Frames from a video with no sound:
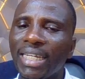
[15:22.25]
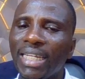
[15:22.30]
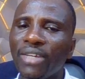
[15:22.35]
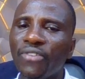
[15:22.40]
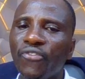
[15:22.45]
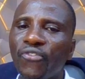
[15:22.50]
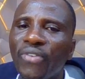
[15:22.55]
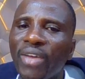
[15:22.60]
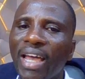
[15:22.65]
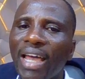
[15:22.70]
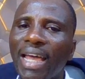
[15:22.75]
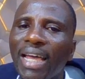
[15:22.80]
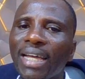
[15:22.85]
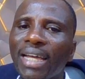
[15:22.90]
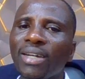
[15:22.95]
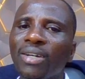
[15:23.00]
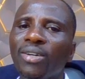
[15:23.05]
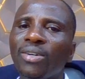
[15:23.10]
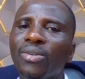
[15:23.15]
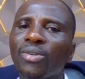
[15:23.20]
The fear
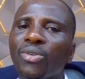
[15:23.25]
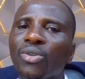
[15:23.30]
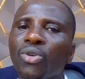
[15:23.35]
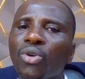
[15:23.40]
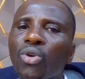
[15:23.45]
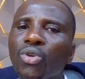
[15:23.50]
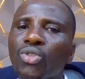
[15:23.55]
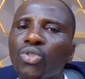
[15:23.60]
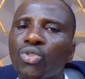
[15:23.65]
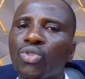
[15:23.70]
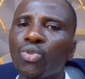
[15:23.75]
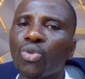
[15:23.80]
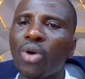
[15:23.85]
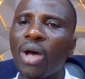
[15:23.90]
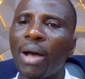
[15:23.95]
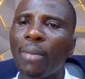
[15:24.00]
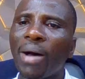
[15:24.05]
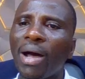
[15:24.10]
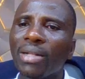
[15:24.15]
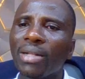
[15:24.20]
rose to
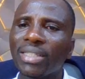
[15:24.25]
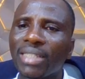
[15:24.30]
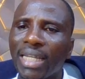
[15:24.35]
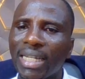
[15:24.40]
about